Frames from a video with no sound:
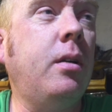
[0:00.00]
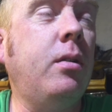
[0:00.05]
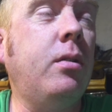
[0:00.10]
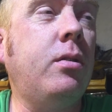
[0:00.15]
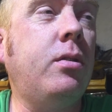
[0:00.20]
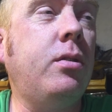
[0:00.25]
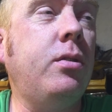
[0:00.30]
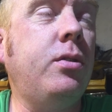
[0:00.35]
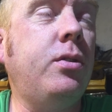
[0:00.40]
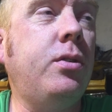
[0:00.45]

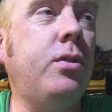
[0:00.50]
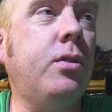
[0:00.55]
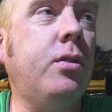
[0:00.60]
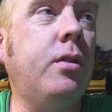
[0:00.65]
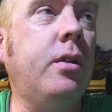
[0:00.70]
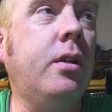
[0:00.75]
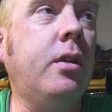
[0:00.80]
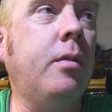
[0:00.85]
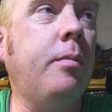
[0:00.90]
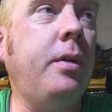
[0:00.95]
Not too
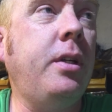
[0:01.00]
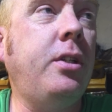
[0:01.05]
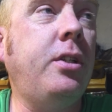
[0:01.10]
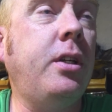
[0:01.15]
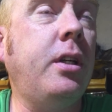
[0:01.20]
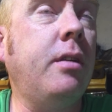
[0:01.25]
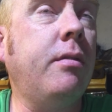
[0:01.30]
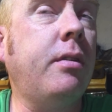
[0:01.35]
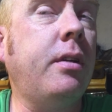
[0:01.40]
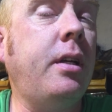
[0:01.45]
sure. It could be
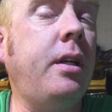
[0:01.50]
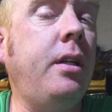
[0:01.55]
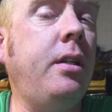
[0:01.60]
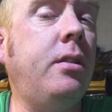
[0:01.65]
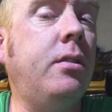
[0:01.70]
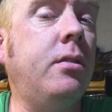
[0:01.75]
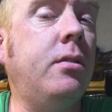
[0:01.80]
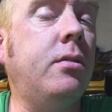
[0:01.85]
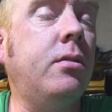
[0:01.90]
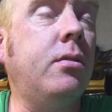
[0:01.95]
chicken
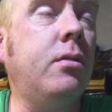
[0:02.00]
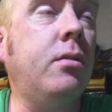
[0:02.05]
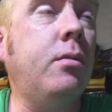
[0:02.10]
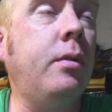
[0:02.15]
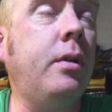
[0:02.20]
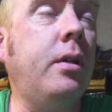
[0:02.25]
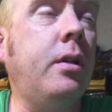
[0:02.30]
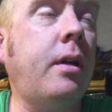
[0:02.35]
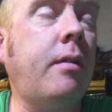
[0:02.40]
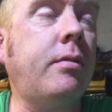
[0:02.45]
fajitas, or
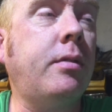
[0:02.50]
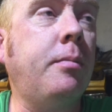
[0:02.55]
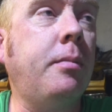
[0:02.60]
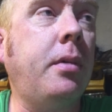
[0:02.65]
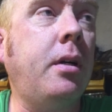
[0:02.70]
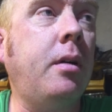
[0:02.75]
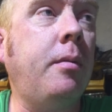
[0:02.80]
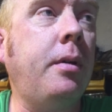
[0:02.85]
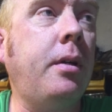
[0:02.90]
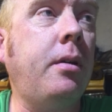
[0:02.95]
we could have some
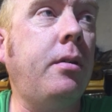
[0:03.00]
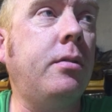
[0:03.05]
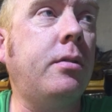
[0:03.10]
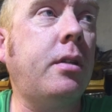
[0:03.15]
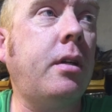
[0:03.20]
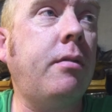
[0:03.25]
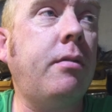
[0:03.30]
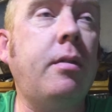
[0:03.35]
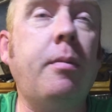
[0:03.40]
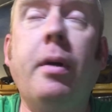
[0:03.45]
barbecue
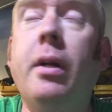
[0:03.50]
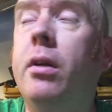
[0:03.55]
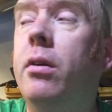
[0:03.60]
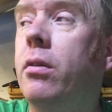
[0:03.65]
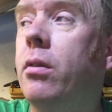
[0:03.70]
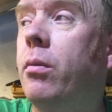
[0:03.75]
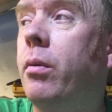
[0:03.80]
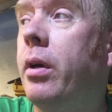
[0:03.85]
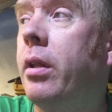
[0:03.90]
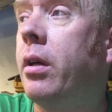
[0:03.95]
stuff, depending
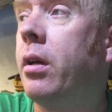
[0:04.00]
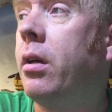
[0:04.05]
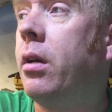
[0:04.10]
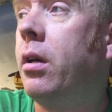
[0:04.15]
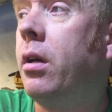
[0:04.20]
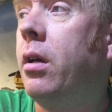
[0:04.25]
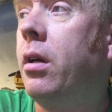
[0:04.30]
on the weather.